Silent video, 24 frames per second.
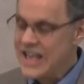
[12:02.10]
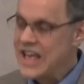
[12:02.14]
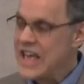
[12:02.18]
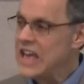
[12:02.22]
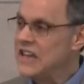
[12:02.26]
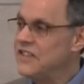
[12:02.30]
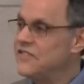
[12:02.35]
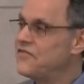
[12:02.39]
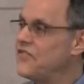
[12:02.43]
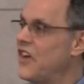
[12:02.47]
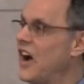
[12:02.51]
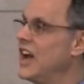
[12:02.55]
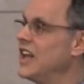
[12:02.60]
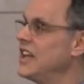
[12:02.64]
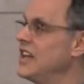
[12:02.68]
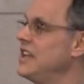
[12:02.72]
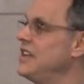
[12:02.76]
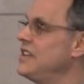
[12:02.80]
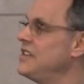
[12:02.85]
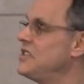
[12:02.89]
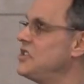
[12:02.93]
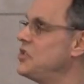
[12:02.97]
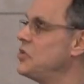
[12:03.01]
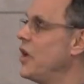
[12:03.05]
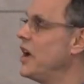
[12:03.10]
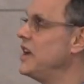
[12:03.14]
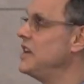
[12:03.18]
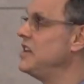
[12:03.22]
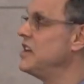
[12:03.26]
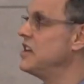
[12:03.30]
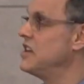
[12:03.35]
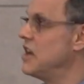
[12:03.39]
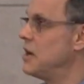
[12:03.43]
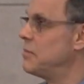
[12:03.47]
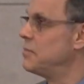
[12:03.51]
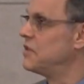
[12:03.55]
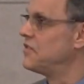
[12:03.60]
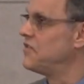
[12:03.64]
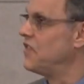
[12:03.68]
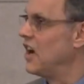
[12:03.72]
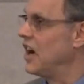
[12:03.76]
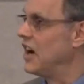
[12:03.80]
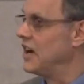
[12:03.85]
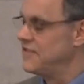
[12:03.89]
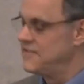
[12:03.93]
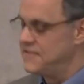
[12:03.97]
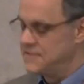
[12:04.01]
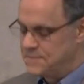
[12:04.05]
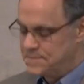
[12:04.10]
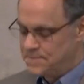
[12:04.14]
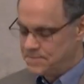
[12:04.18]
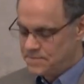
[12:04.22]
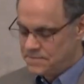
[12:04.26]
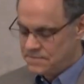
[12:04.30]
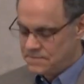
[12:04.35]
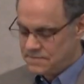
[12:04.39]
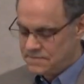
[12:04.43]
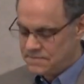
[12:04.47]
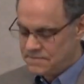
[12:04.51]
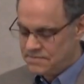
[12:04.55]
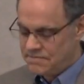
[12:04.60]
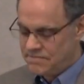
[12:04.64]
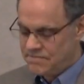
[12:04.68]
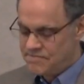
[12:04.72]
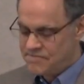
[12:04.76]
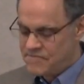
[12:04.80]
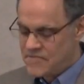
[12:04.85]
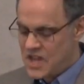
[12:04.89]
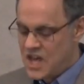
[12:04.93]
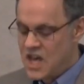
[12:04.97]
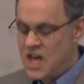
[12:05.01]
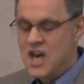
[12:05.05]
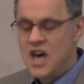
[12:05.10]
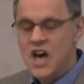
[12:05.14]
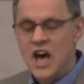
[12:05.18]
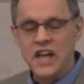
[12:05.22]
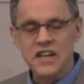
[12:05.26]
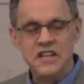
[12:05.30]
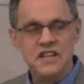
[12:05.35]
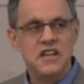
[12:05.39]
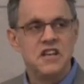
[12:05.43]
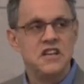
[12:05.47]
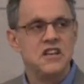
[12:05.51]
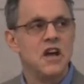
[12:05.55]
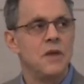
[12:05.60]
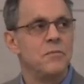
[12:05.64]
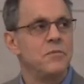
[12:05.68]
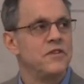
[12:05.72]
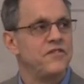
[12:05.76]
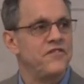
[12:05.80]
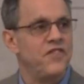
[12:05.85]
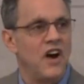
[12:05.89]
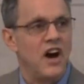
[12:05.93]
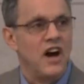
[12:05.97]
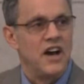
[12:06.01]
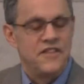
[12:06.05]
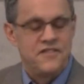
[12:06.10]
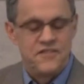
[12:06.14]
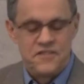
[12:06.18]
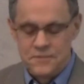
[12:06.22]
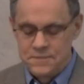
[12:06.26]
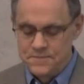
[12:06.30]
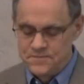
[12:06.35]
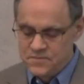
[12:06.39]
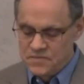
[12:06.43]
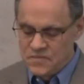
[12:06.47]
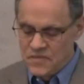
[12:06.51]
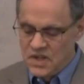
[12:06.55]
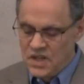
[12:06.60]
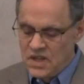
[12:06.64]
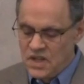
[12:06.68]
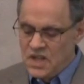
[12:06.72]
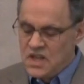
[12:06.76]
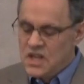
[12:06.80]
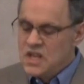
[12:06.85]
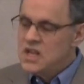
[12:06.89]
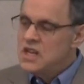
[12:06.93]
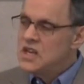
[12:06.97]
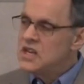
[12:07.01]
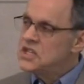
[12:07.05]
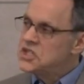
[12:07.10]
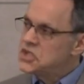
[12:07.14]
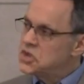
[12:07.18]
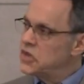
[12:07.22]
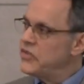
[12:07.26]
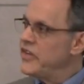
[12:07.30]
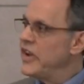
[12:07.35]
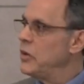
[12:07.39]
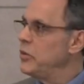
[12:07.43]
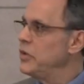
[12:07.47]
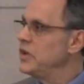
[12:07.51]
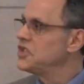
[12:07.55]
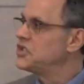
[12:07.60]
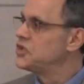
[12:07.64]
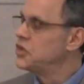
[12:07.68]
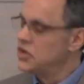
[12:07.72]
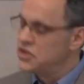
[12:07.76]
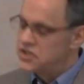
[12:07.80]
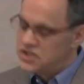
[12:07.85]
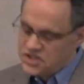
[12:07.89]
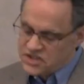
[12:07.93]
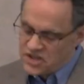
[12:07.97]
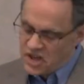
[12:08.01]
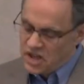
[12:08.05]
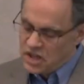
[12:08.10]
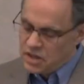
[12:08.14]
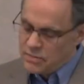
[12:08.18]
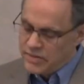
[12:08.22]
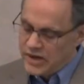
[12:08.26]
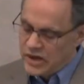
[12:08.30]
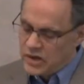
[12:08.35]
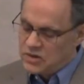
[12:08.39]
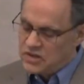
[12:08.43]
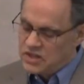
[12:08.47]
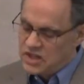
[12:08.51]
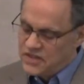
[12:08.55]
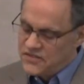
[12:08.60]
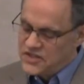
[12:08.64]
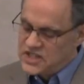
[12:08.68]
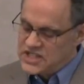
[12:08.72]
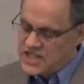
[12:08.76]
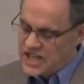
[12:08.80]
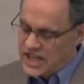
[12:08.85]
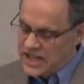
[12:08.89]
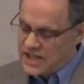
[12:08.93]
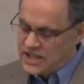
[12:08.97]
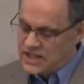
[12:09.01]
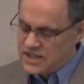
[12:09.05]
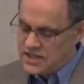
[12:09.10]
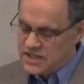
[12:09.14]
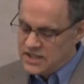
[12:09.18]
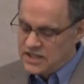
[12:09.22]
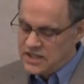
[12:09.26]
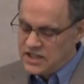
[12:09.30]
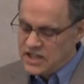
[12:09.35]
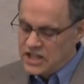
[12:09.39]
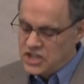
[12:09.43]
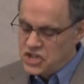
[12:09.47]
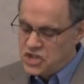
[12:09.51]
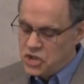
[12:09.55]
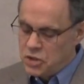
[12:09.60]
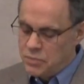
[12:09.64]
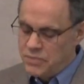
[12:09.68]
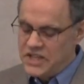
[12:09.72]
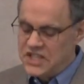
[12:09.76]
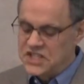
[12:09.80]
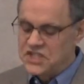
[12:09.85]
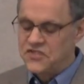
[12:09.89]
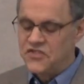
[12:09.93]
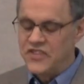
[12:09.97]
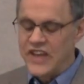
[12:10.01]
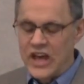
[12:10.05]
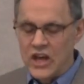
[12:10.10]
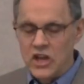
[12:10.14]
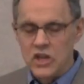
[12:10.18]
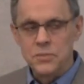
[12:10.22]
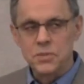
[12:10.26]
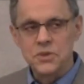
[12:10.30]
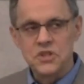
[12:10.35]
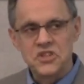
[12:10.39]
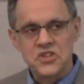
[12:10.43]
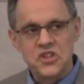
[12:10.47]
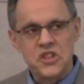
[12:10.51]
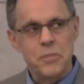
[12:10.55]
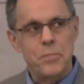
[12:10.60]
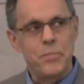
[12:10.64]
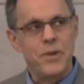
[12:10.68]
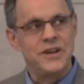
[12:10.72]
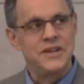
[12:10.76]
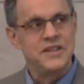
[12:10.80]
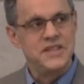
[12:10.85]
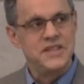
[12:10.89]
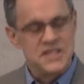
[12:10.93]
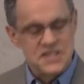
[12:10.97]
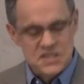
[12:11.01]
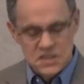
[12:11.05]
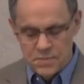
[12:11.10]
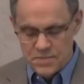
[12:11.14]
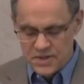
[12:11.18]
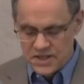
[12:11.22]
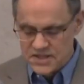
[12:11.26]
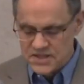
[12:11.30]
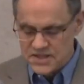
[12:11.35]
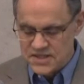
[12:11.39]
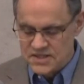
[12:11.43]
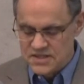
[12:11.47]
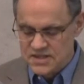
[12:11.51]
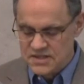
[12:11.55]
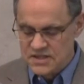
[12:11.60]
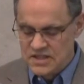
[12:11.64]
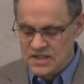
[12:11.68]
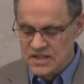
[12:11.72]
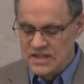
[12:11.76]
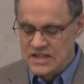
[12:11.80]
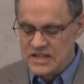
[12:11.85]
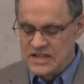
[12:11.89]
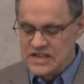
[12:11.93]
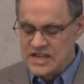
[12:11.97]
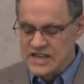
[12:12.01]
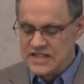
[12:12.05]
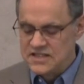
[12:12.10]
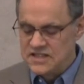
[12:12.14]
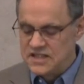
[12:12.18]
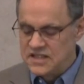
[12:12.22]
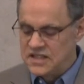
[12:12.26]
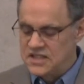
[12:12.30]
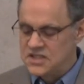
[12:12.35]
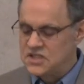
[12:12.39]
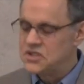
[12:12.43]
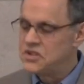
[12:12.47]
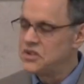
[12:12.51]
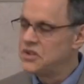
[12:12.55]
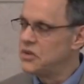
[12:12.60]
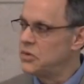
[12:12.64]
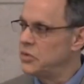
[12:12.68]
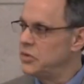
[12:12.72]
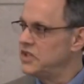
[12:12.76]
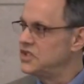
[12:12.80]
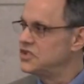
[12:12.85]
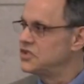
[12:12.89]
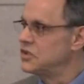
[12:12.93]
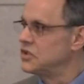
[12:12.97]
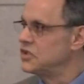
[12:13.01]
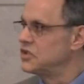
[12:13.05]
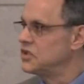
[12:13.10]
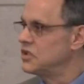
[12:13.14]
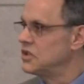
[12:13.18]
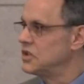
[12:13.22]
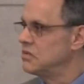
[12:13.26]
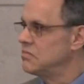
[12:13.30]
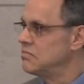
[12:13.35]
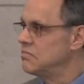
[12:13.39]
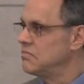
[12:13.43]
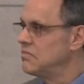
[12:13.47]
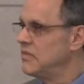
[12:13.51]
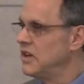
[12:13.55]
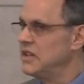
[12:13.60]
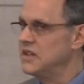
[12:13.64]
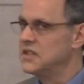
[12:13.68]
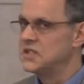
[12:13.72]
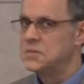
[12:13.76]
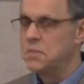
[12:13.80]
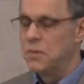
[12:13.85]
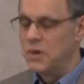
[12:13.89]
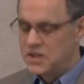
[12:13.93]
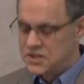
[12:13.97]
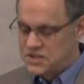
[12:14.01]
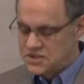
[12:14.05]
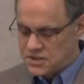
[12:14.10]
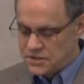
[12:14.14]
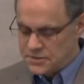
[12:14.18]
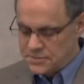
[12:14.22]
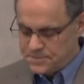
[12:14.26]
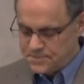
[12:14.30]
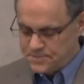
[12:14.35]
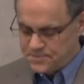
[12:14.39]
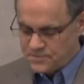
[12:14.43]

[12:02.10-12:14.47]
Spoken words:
And finally, to idea number 5. Idea number 5. Survey research is all about give and take. It should be as valuable to the participants as it is to the researcher and the sponsor.